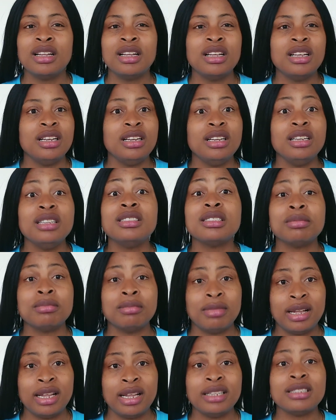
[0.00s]
it
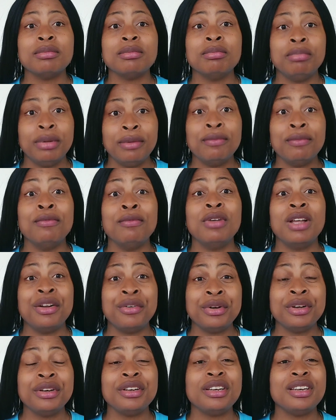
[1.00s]
might be very
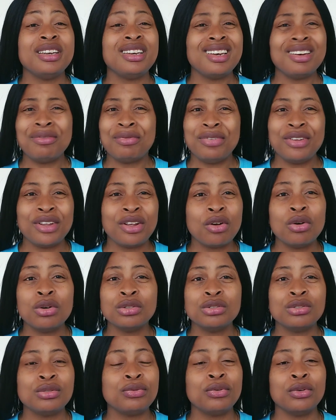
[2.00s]
difficult
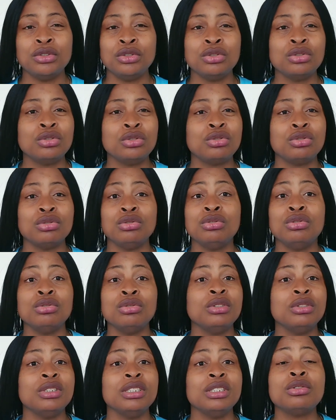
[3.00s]
for you to do
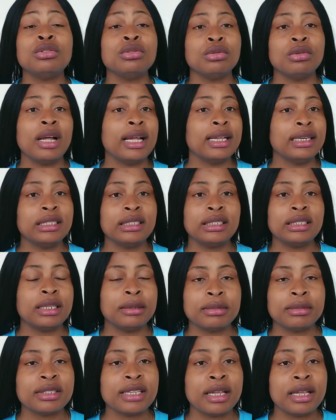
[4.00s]
the two at the same
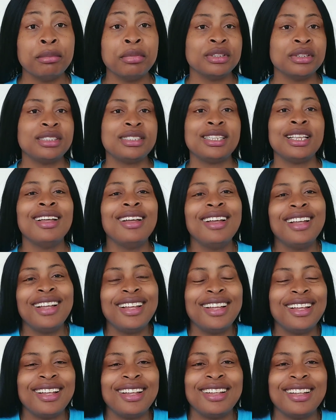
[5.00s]
time,
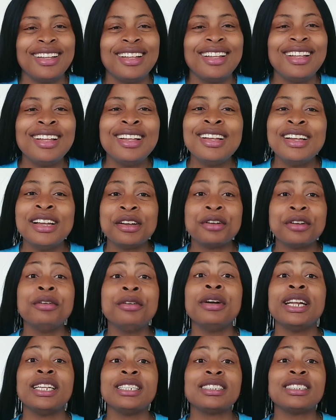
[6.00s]
but
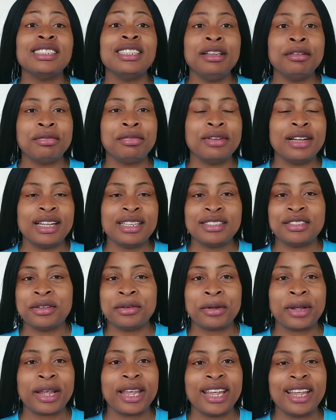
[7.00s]
grace differs,
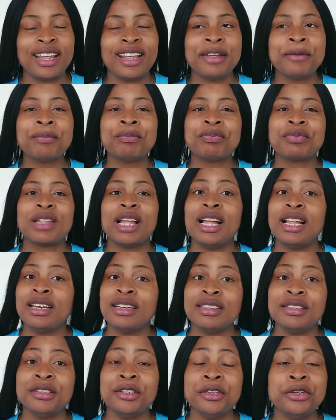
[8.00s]
okay? And
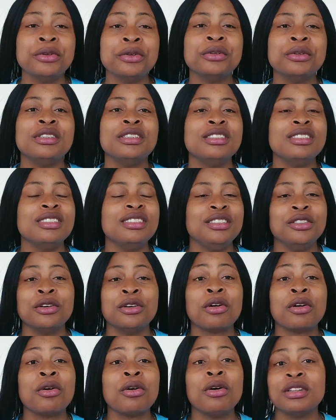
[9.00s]
you know, your
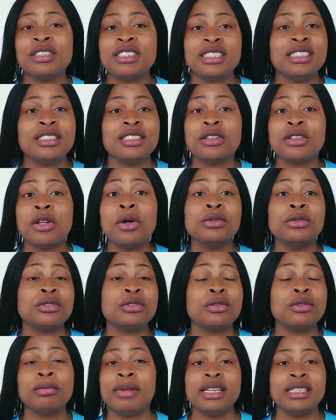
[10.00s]
courses also
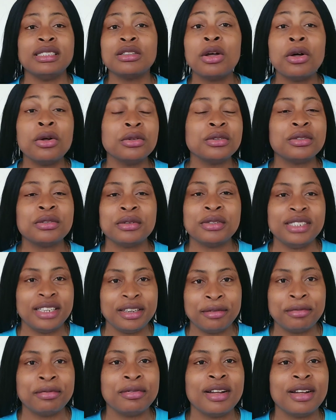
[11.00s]
might also
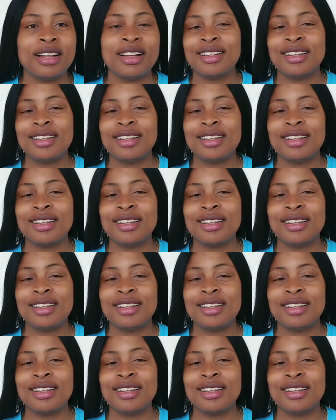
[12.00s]
differ.